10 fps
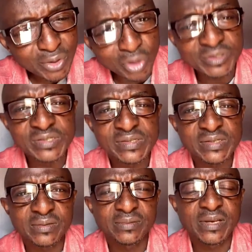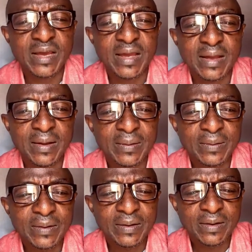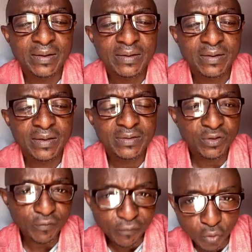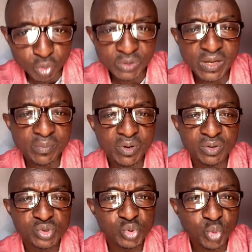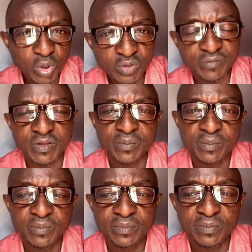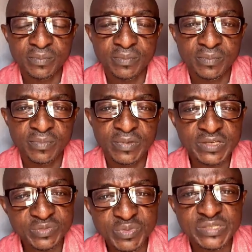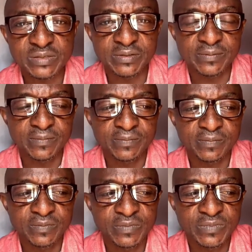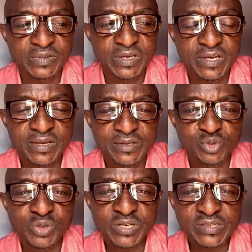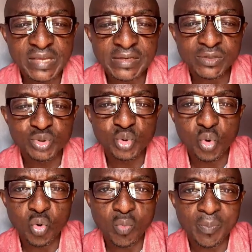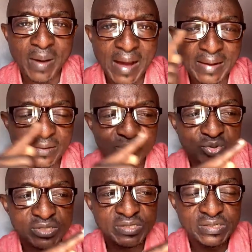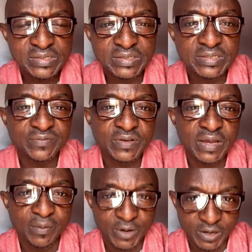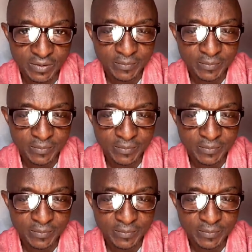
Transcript: noticed that the phone that belongs to one of them is missing. So they decided to go back to the CCTV camera,